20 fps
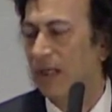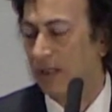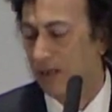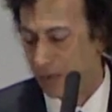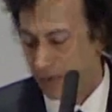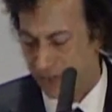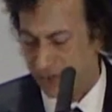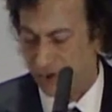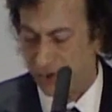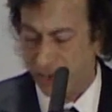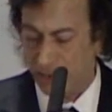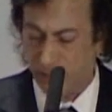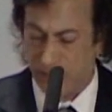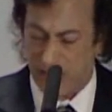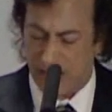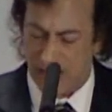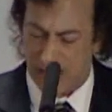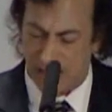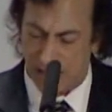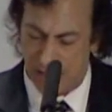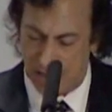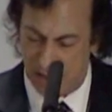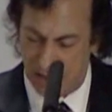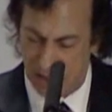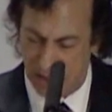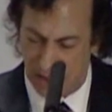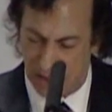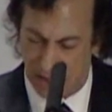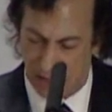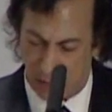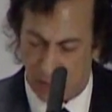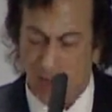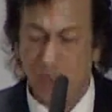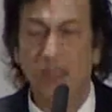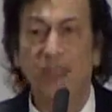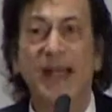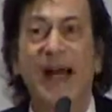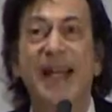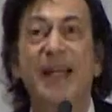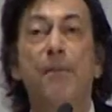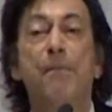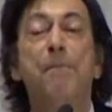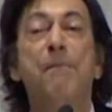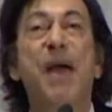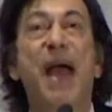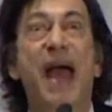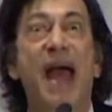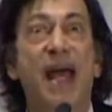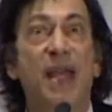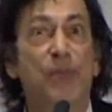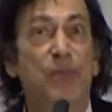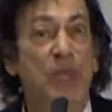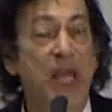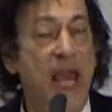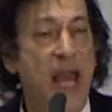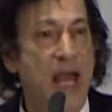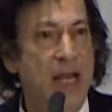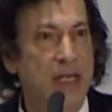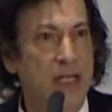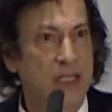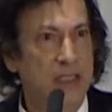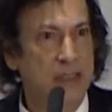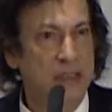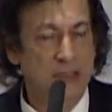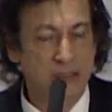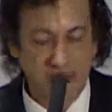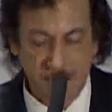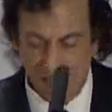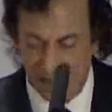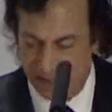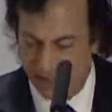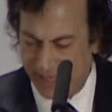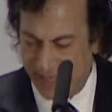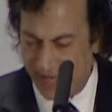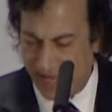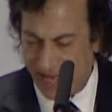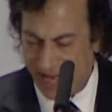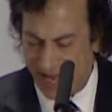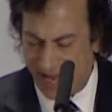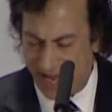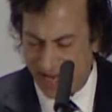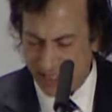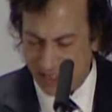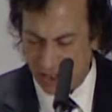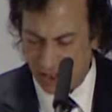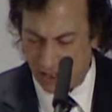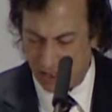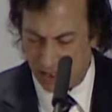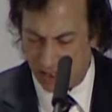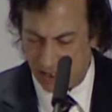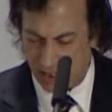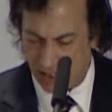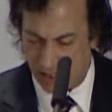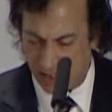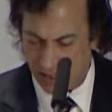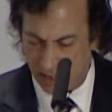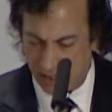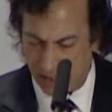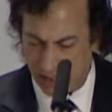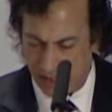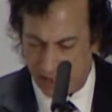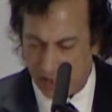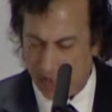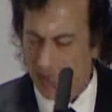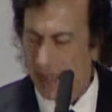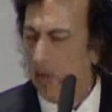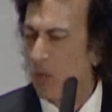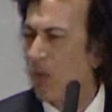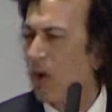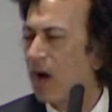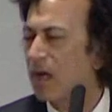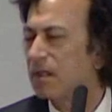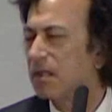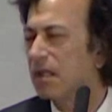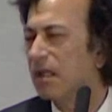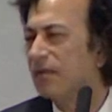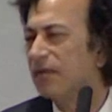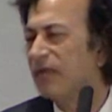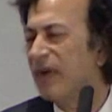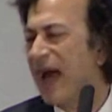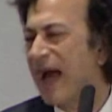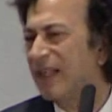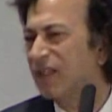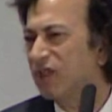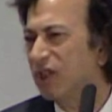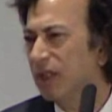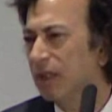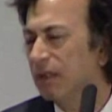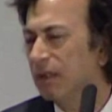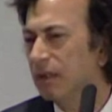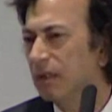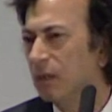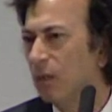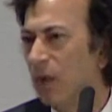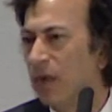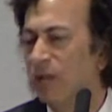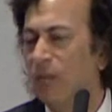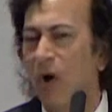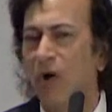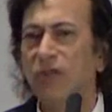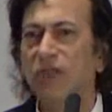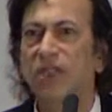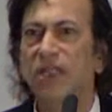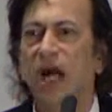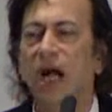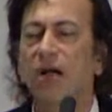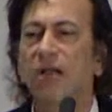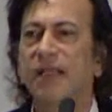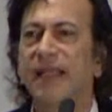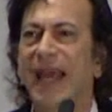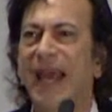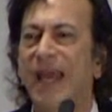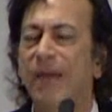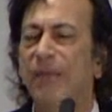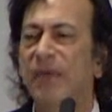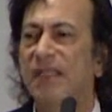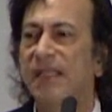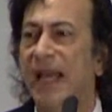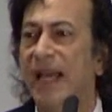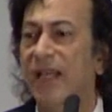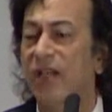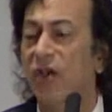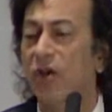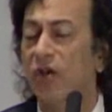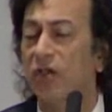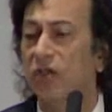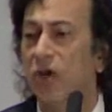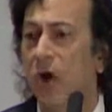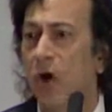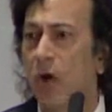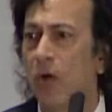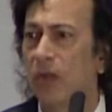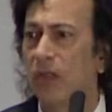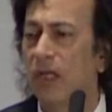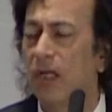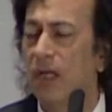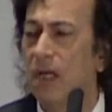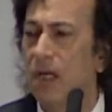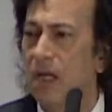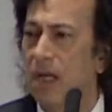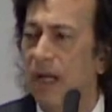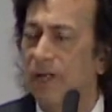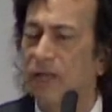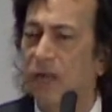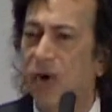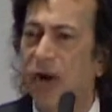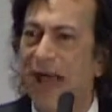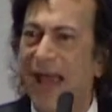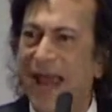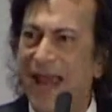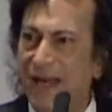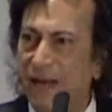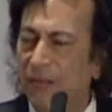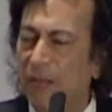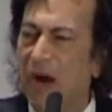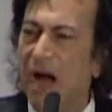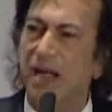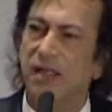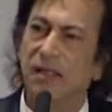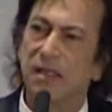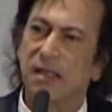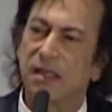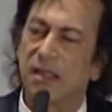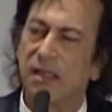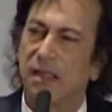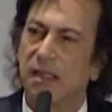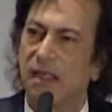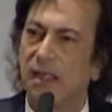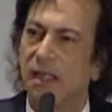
Christian Bach, was not a bad pianist. And he was the fashion. When Mozart came as 8 years old, for 8 months,